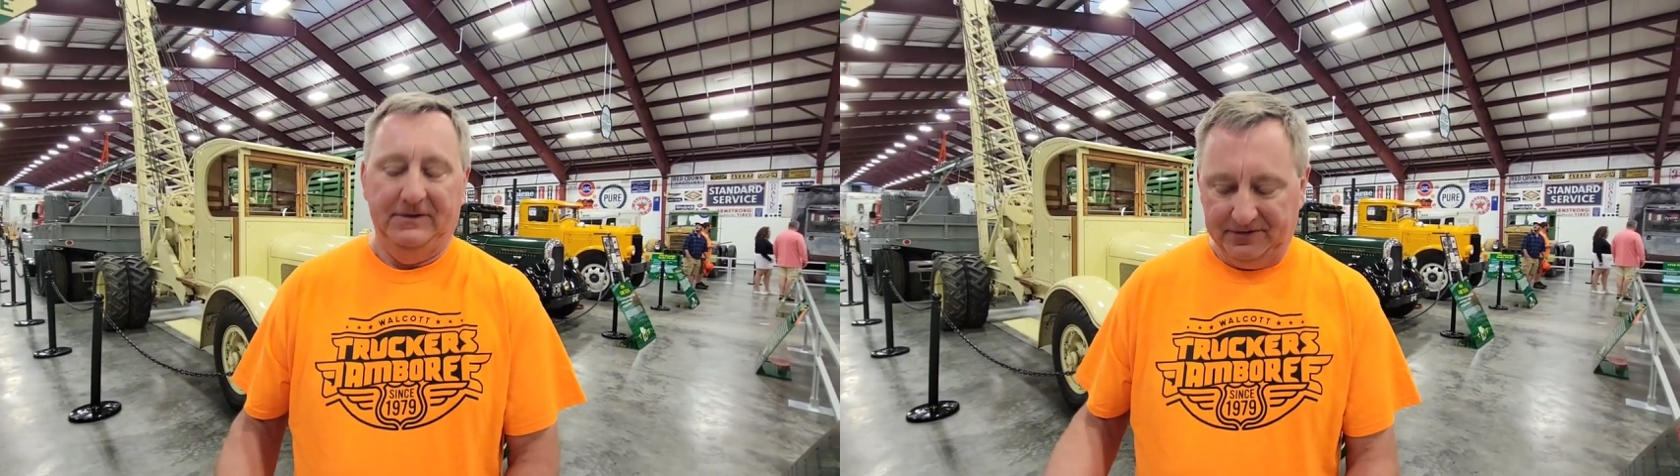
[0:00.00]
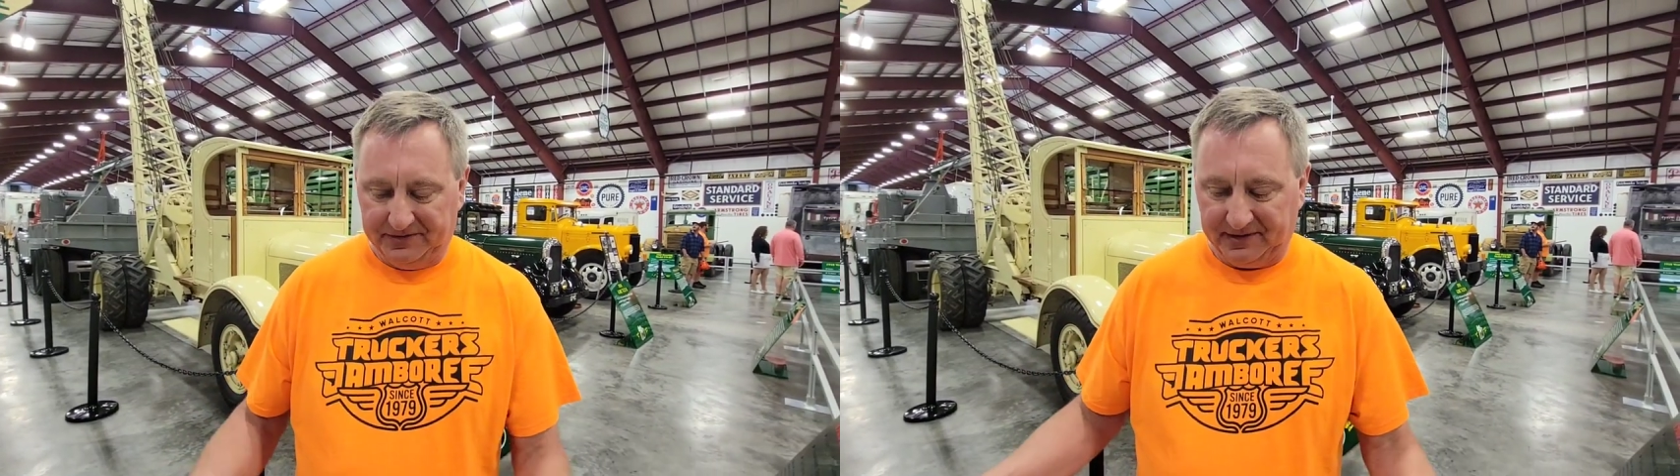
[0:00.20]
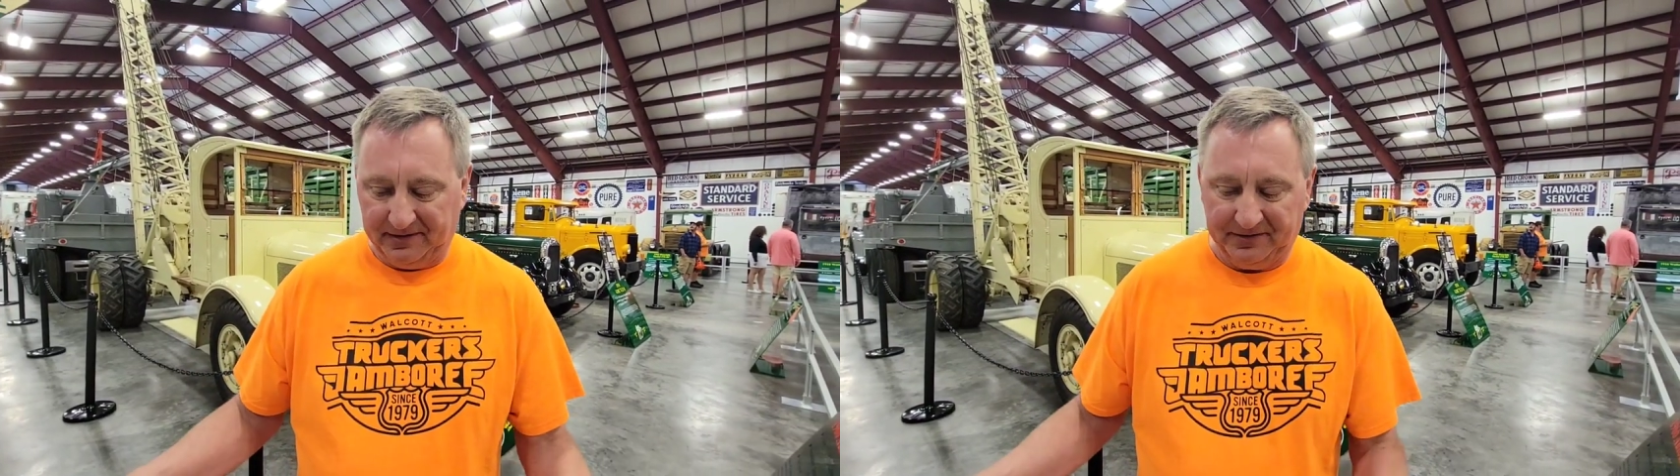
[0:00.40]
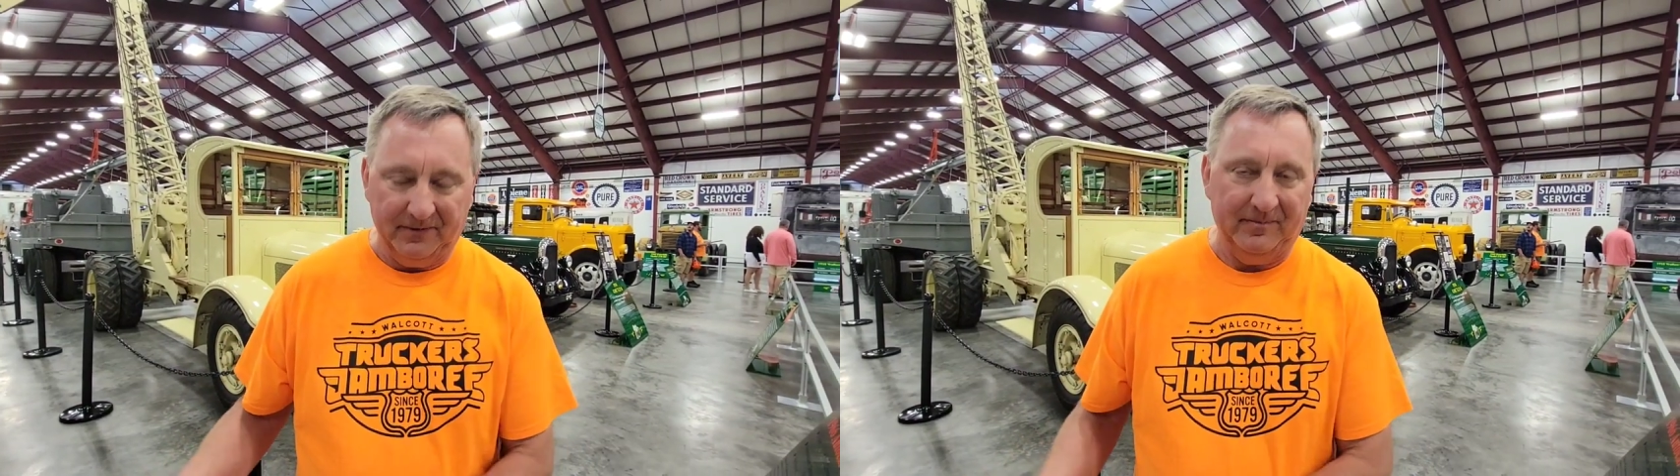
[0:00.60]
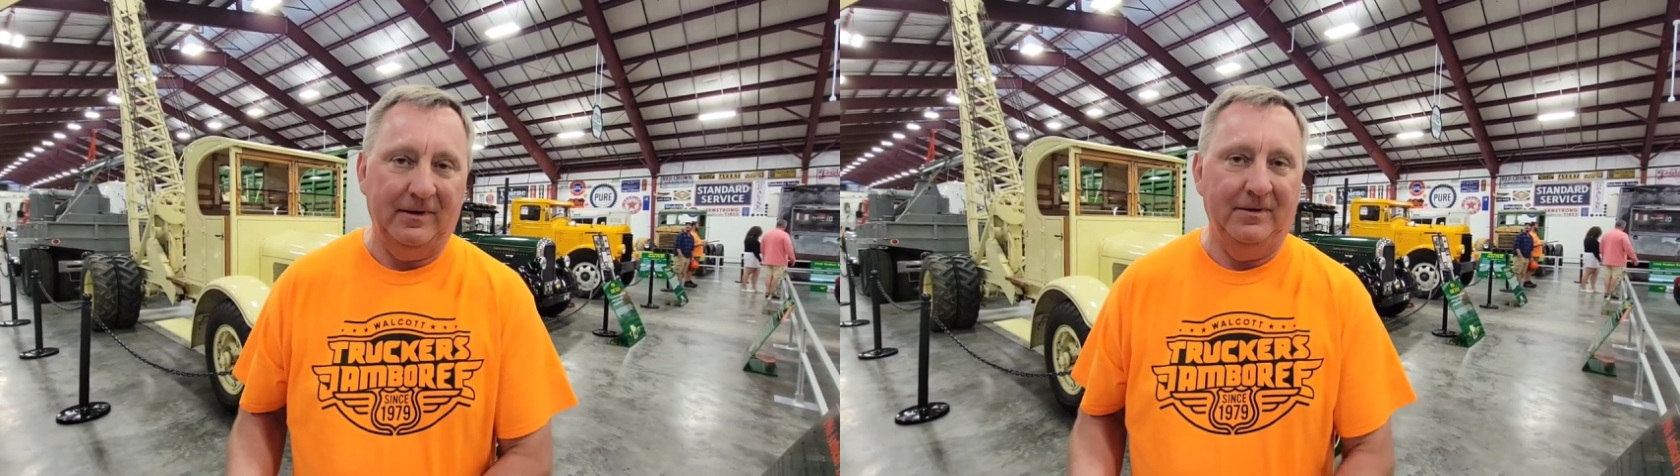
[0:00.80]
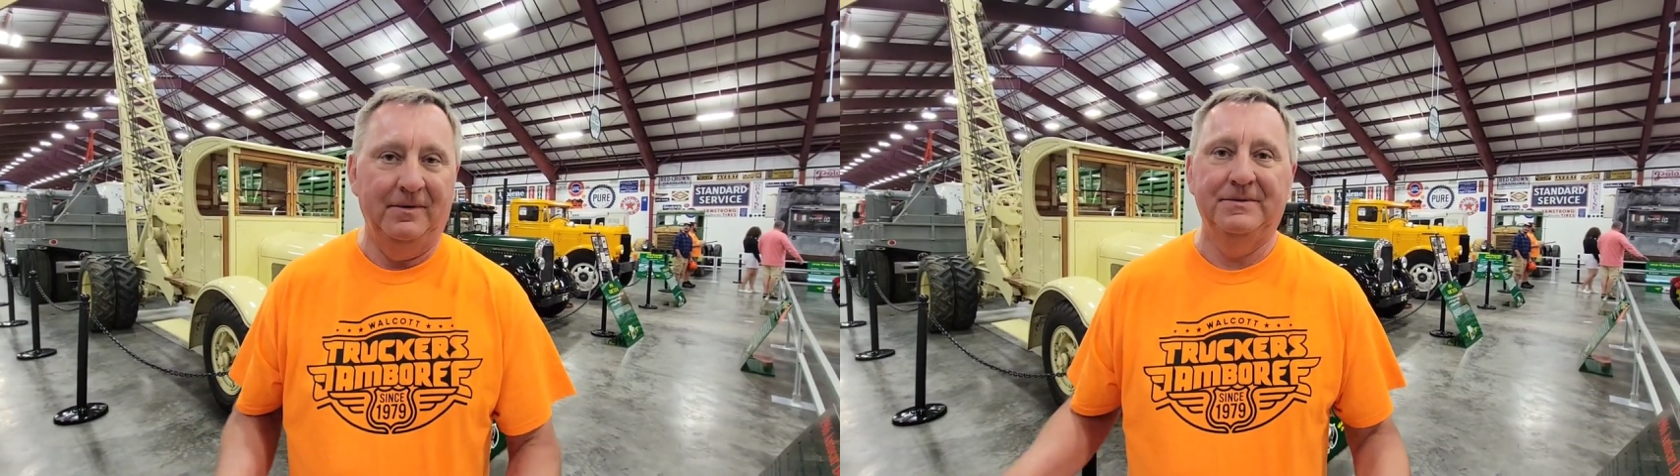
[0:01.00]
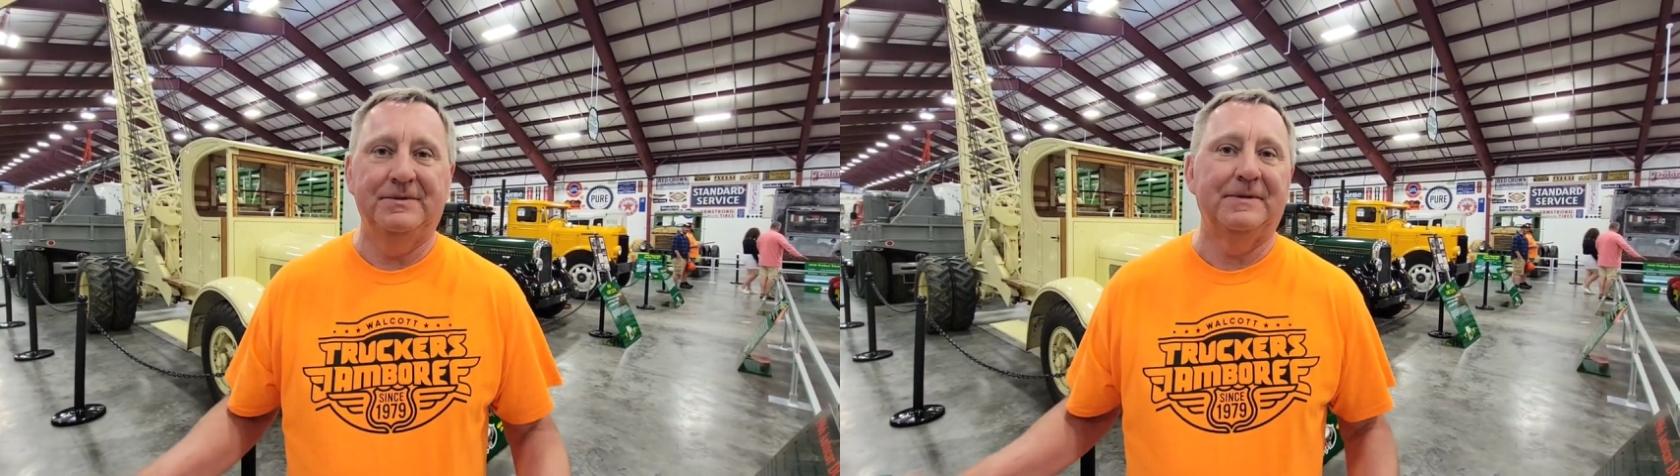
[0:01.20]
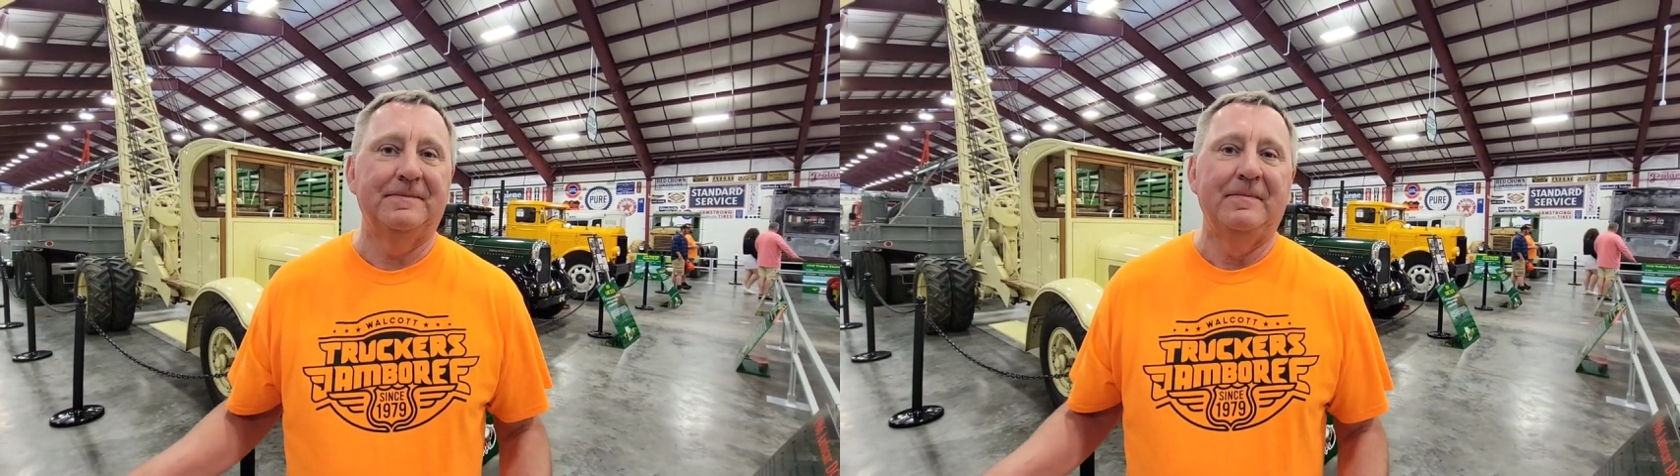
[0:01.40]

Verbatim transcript: two-cylinder opposed.